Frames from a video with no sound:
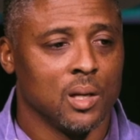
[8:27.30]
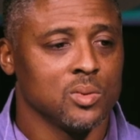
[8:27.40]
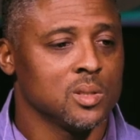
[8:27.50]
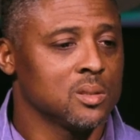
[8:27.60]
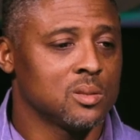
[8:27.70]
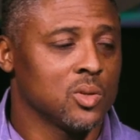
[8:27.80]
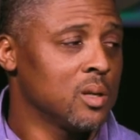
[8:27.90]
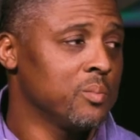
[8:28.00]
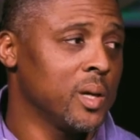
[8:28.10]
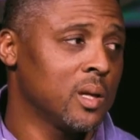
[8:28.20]
was just
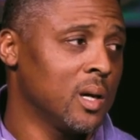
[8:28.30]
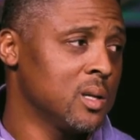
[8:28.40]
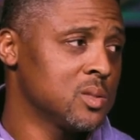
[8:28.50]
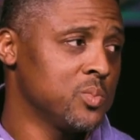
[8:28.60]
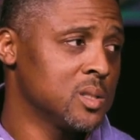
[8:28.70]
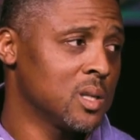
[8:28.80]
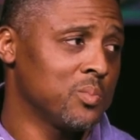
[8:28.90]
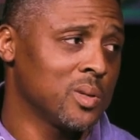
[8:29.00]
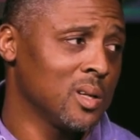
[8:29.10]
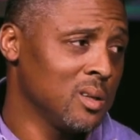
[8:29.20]
trying to make guys miss. I
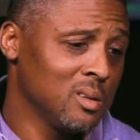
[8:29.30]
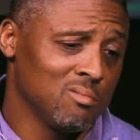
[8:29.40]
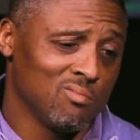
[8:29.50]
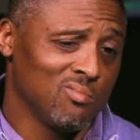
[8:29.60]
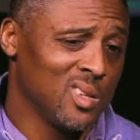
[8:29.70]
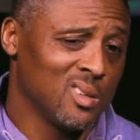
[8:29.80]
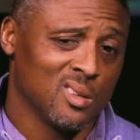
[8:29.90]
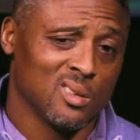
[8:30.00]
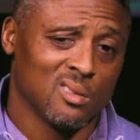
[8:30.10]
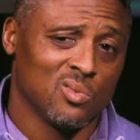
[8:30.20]
played, you
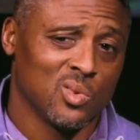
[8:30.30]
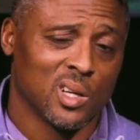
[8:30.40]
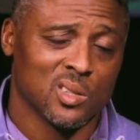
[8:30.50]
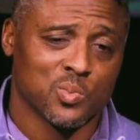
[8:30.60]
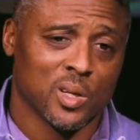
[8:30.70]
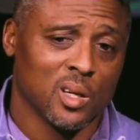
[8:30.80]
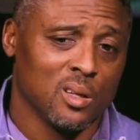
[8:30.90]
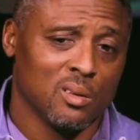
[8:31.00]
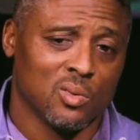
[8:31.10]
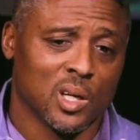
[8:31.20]
know, when I
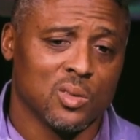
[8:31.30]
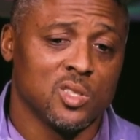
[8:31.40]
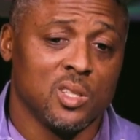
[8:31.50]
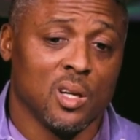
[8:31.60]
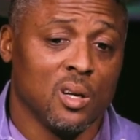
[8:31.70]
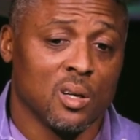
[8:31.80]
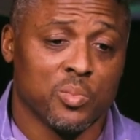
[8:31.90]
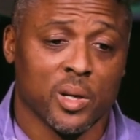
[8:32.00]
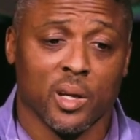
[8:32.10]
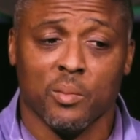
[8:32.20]
was young,
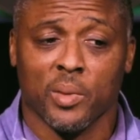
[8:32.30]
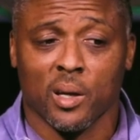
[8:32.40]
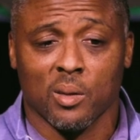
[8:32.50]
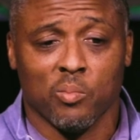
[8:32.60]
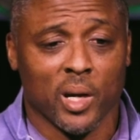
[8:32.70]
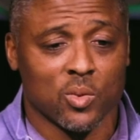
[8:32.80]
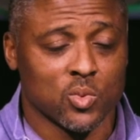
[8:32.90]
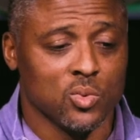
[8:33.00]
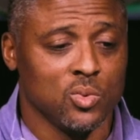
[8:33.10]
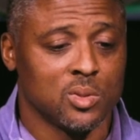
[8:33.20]
playing back in Baton
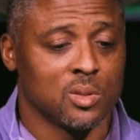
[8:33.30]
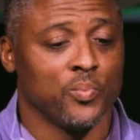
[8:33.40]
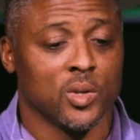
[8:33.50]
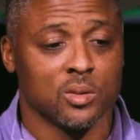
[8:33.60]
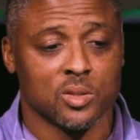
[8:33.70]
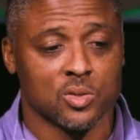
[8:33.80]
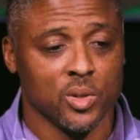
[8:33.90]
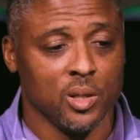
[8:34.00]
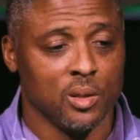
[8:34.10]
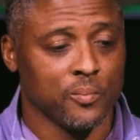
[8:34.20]
Rouge on the
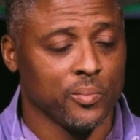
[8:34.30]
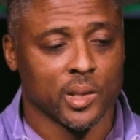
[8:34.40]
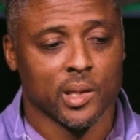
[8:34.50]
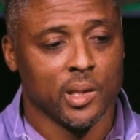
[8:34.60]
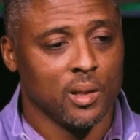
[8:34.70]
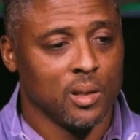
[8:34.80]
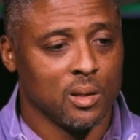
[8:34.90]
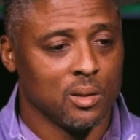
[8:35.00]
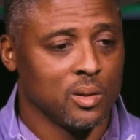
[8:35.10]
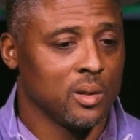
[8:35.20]
street,
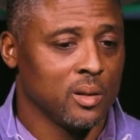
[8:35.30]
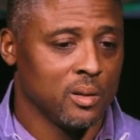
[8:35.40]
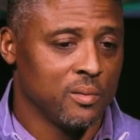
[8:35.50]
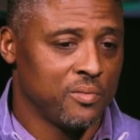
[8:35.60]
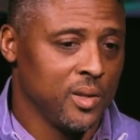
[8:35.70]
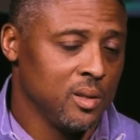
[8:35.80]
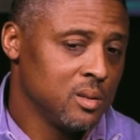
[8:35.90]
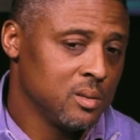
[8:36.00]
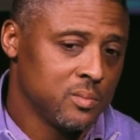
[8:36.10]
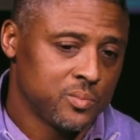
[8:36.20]
in the
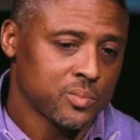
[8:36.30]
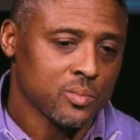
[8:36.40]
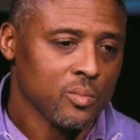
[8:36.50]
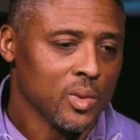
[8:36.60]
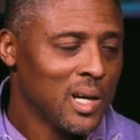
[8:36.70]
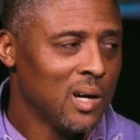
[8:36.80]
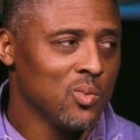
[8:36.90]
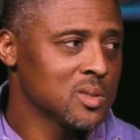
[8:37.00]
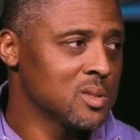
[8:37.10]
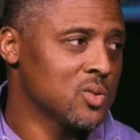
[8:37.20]
field, I
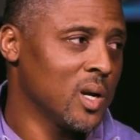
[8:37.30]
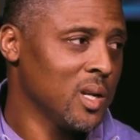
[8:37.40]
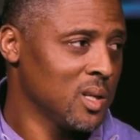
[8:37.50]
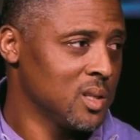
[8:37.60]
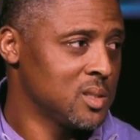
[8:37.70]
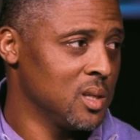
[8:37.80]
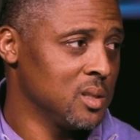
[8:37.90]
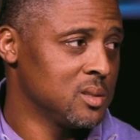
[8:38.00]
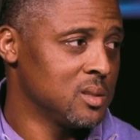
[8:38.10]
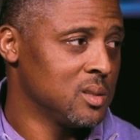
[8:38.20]
wasn't trying to get
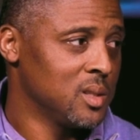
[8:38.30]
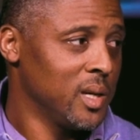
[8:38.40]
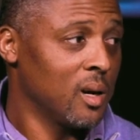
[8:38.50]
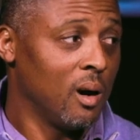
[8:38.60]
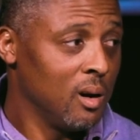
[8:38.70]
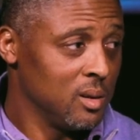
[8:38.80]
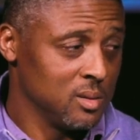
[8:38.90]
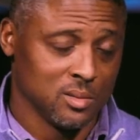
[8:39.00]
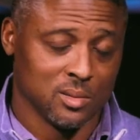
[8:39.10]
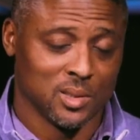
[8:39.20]
touched at all.
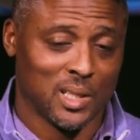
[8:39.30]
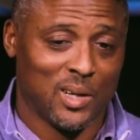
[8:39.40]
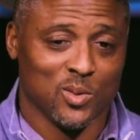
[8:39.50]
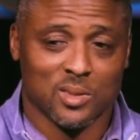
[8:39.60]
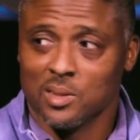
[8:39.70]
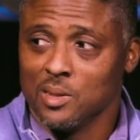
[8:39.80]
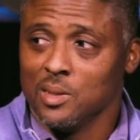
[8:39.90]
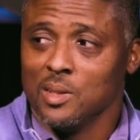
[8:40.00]
I was